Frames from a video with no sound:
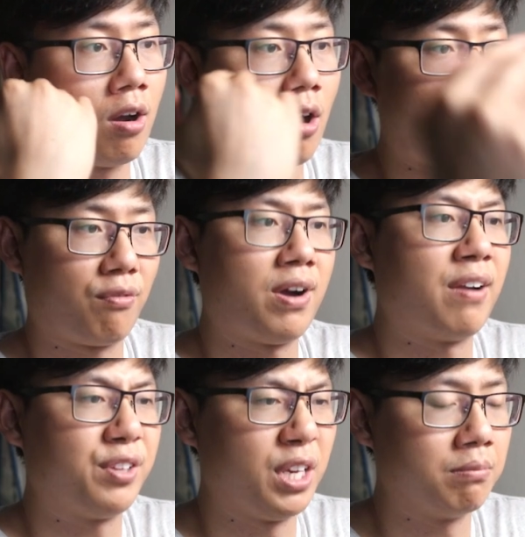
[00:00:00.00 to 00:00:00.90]
R5
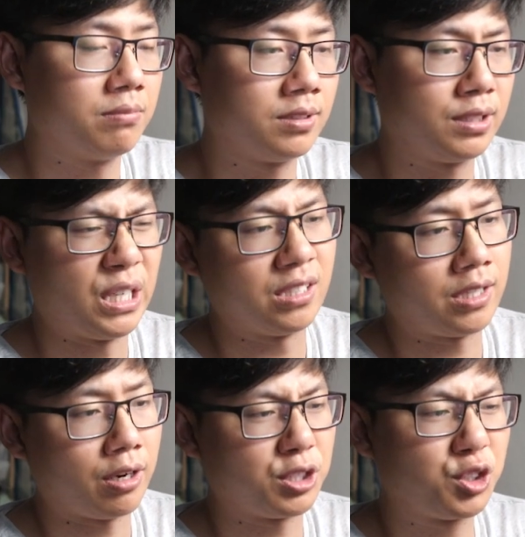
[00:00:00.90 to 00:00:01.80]
team, since
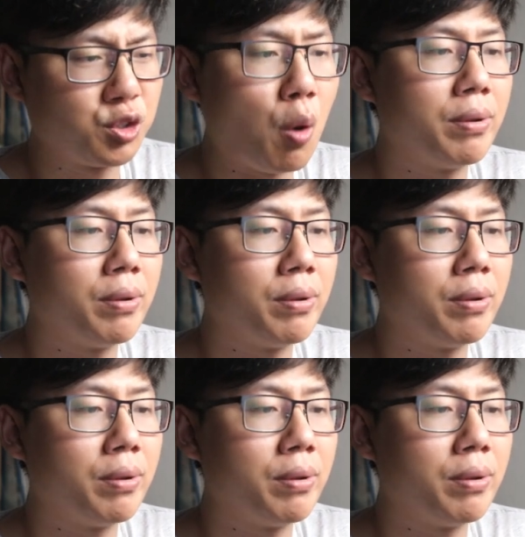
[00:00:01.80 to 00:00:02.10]
there are so many